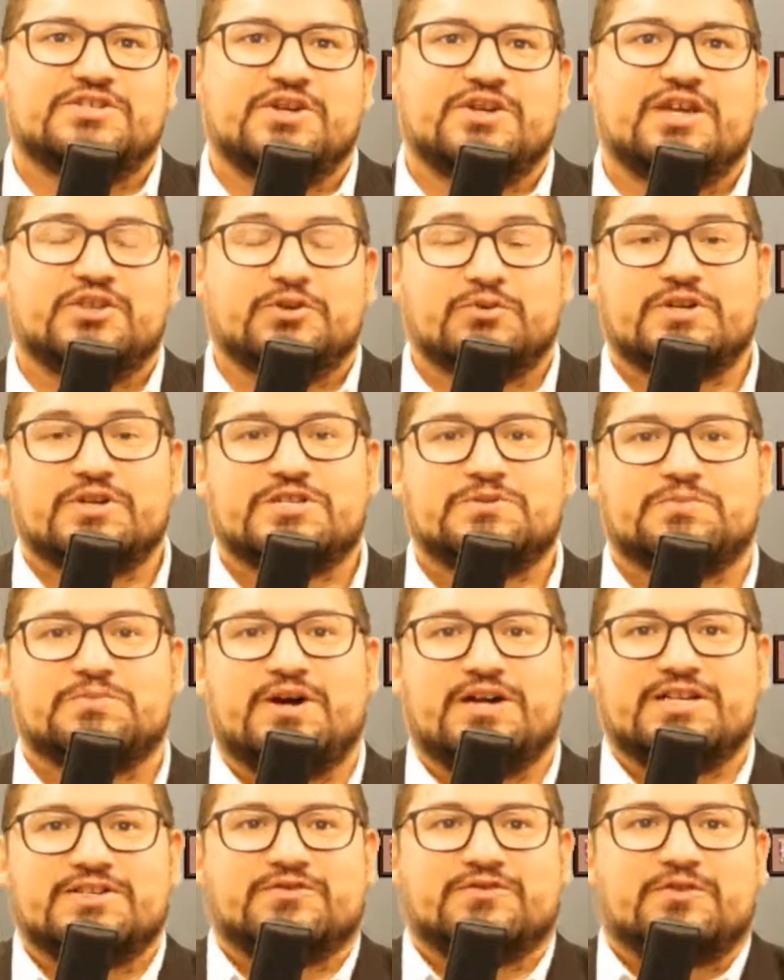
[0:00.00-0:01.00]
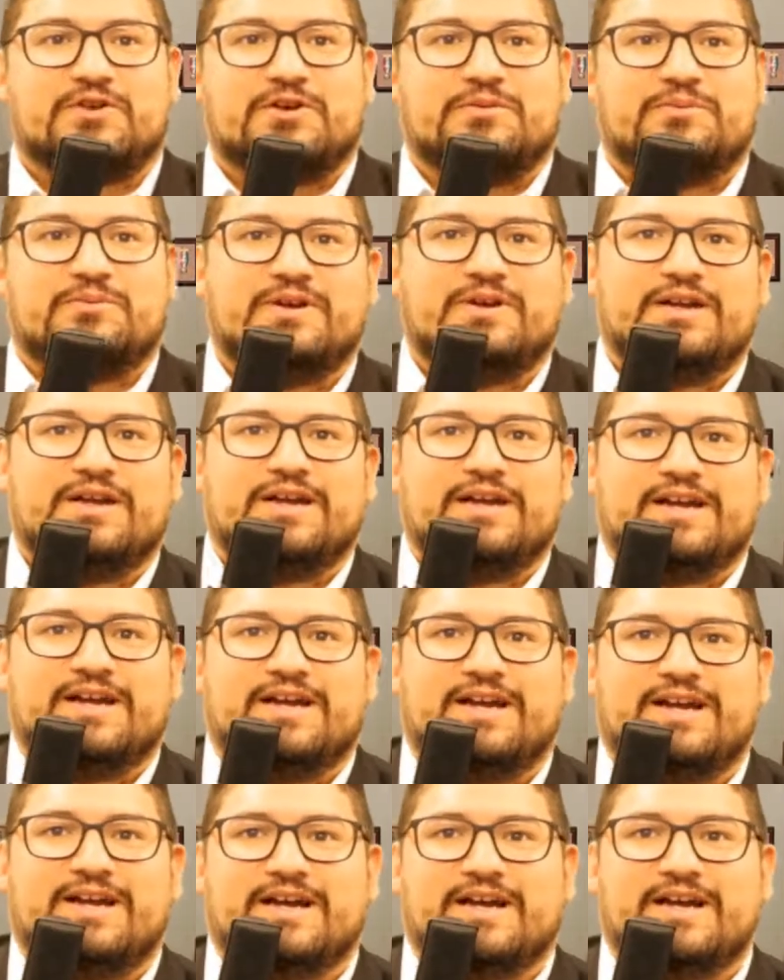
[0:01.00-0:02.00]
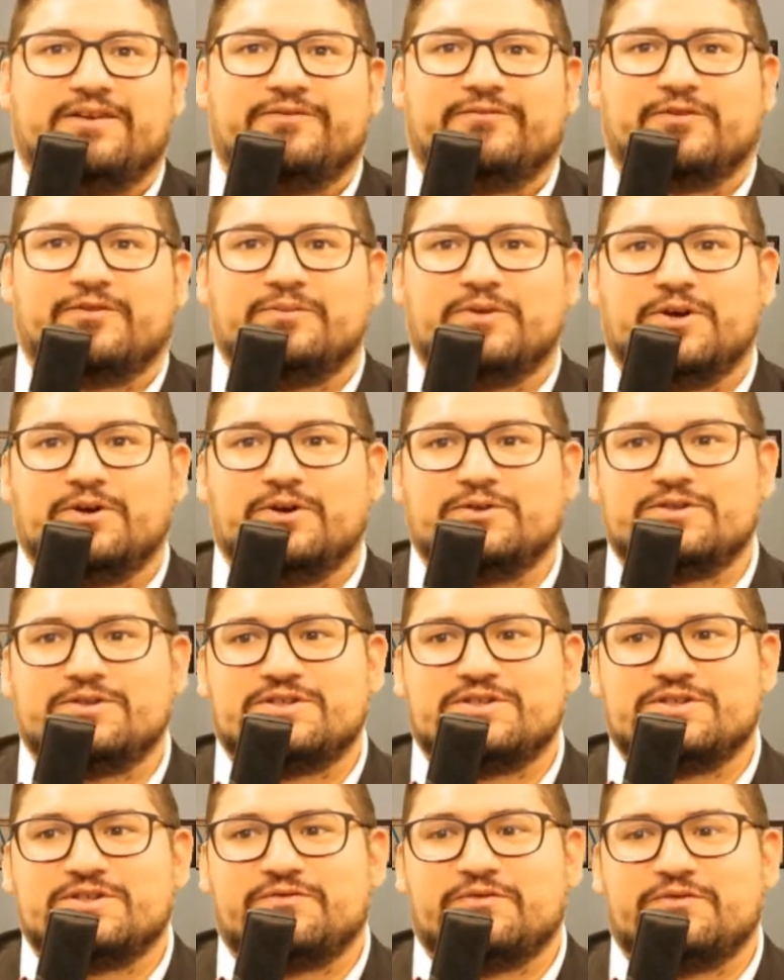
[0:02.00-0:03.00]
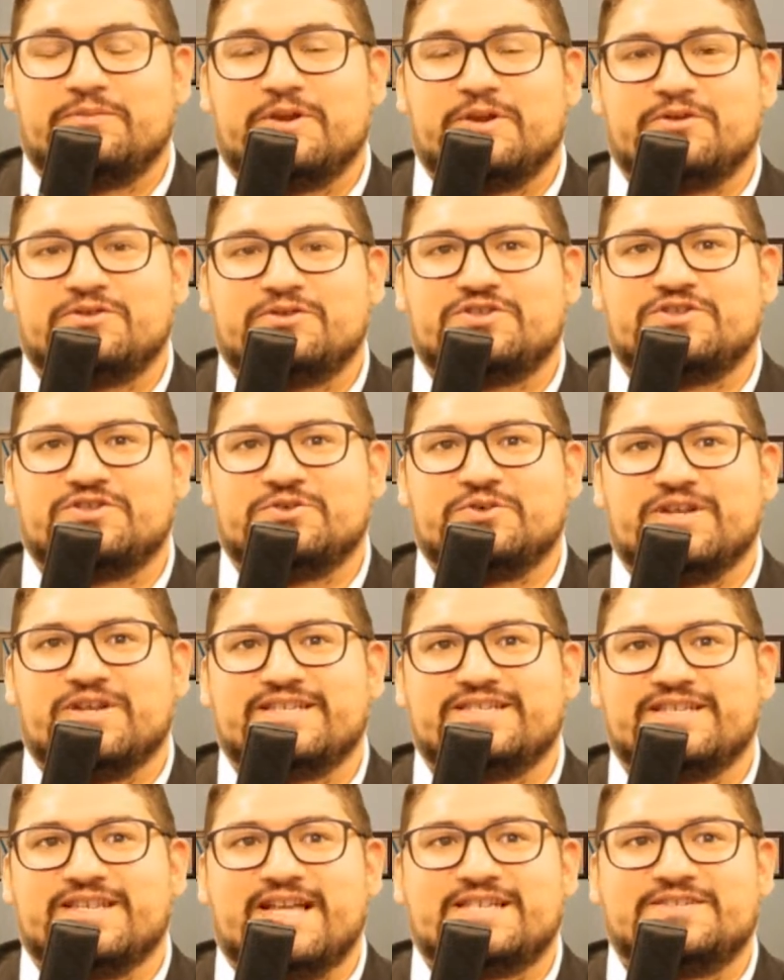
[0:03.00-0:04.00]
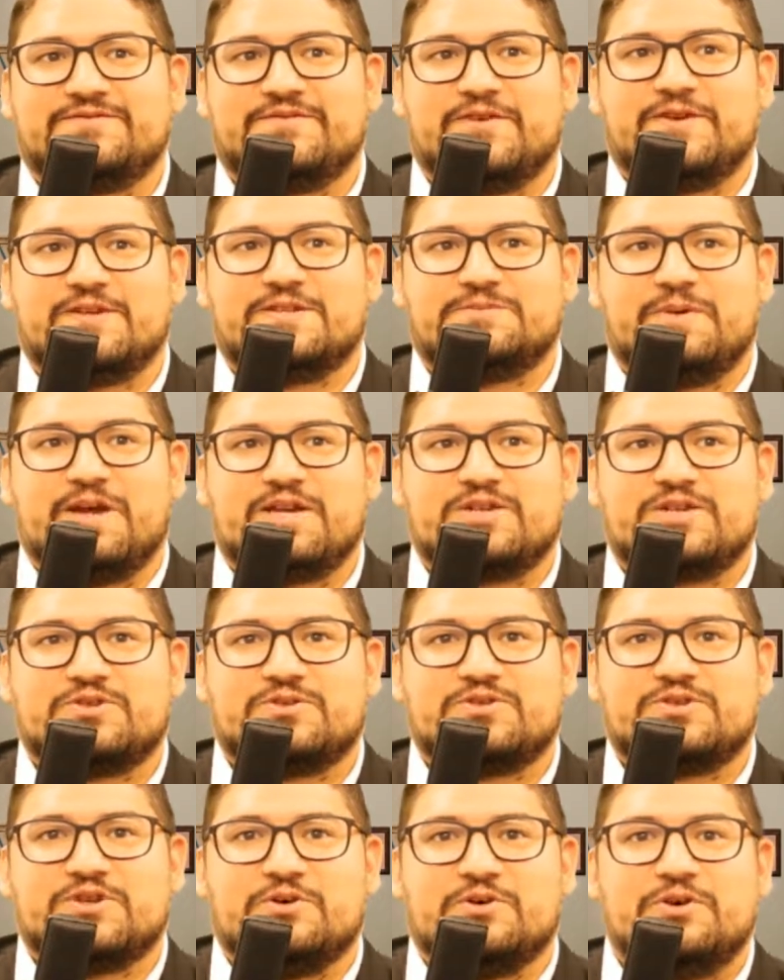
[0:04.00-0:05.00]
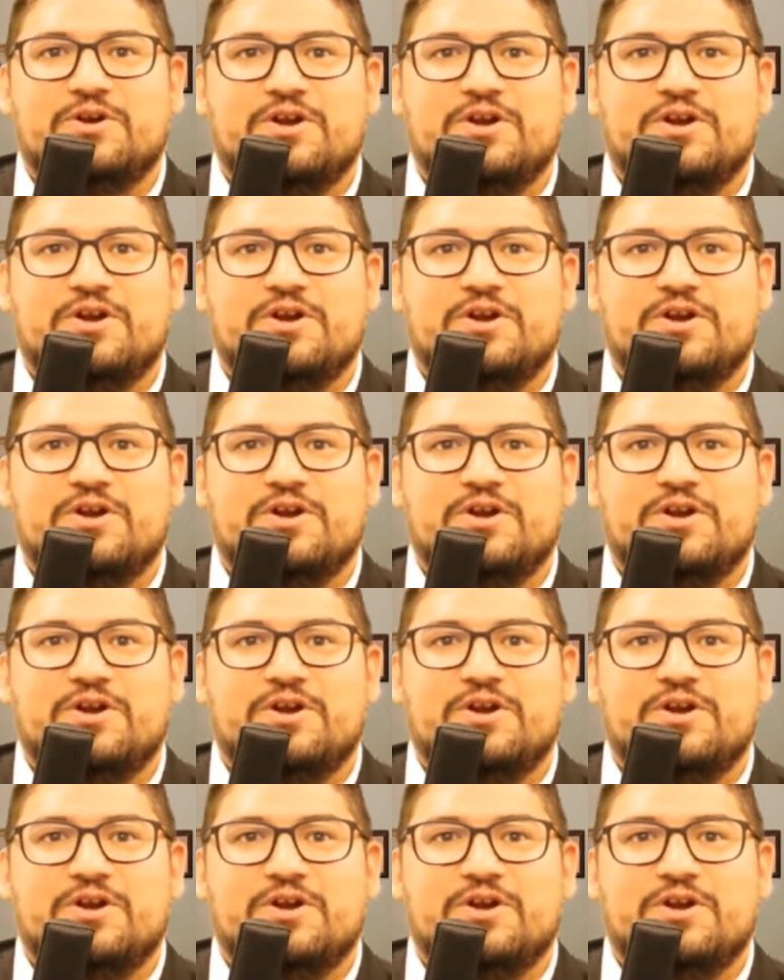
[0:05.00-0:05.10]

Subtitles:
get the response from those students, and that's very special. So